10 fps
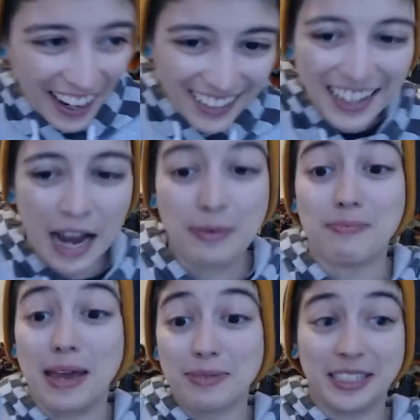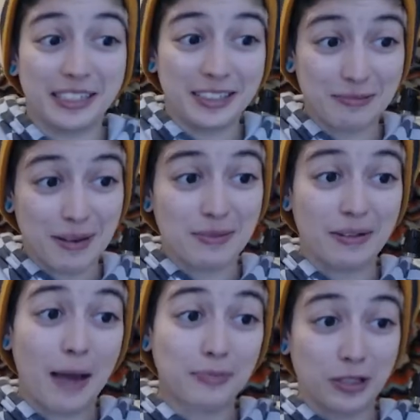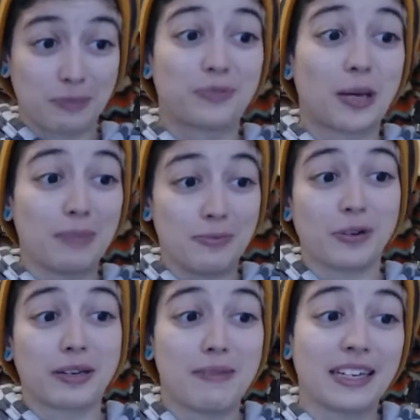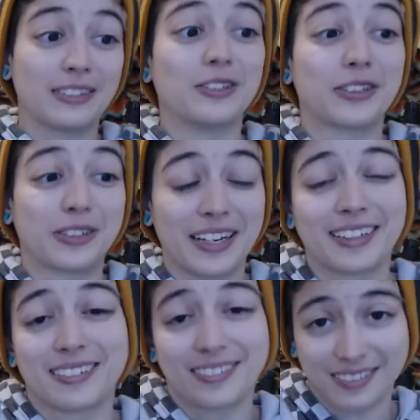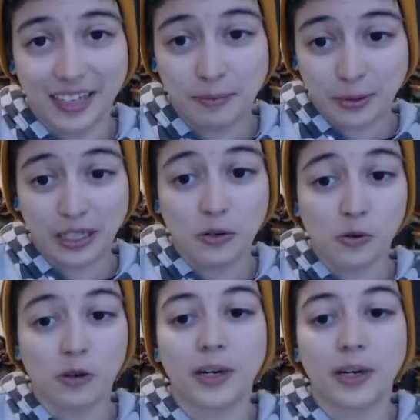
I mean, maybe it is. Maybe, I'm sure some people can make it look like pretty cool.